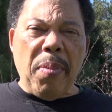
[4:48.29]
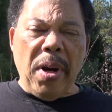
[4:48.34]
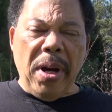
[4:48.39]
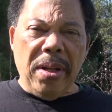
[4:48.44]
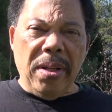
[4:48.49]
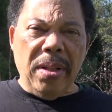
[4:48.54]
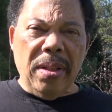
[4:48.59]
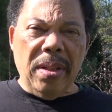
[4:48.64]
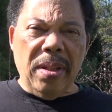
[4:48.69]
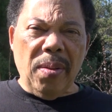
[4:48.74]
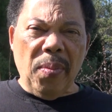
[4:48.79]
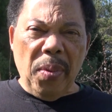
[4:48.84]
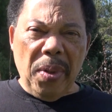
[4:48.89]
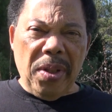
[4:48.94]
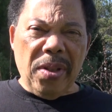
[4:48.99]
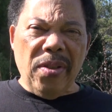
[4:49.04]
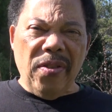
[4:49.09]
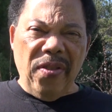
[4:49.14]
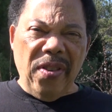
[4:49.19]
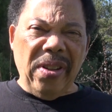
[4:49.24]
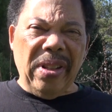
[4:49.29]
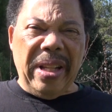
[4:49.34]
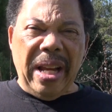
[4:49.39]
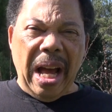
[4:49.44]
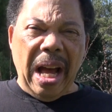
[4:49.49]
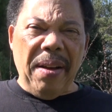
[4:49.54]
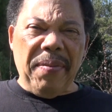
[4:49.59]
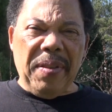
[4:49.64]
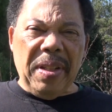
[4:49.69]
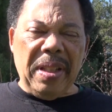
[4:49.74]
branches, which are fairly
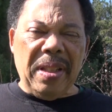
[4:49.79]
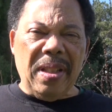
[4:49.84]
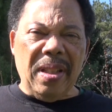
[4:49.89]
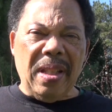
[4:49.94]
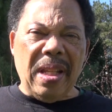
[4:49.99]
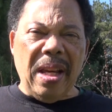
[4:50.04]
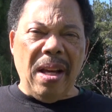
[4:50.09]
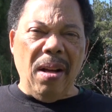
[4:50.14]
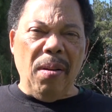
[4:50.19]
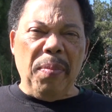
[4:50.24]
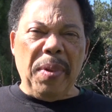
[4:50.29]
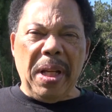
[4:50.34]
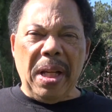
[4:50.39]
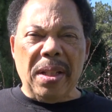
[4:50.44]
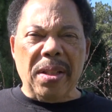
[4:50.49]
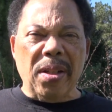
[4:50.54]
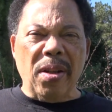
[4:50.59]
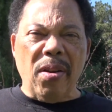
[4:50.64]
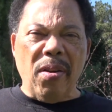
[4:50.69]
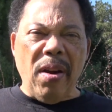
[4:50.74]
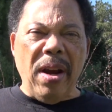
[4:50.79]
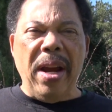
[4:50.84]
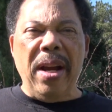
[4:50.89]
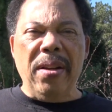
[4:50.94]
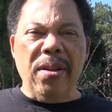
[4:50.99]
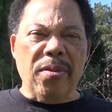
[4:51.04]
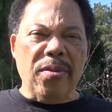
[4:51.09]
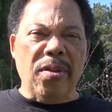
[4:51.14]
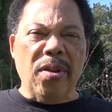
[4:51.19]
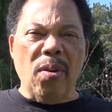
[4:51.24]
obvious to tell because they're gray
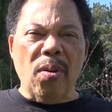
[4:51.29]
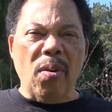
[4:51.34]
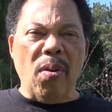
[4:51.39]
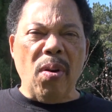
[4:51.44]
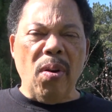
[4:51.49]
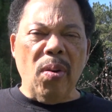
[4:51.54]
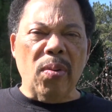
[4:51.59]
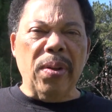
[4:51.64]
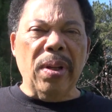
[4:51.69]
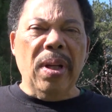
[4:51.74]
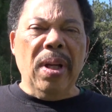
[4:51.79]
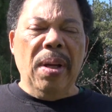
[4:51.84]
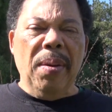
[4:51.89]
and there's no growth.